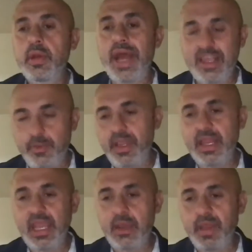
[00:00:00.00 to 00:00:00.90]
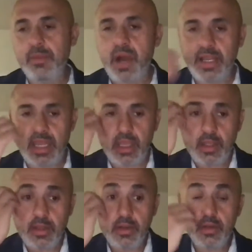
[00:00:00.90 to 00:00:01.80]
Ask me it again. Make my
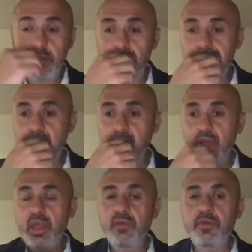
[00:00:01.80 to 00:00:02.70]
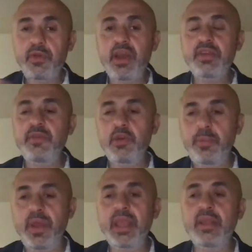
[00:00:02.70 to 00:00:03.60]
day. For the rest of you
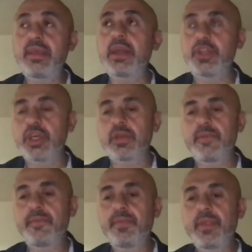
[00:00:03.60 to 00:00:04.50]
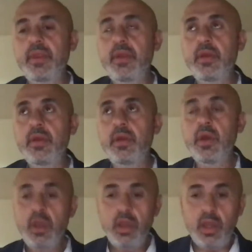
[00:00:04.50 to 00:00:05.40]
are paying attention.
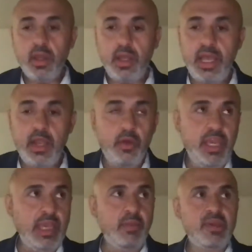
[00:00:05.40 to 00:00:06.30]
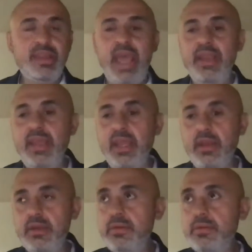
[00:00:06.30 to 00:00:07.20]
Elohim is
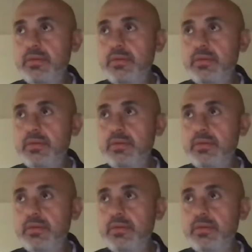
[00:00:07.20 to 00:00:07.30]
standing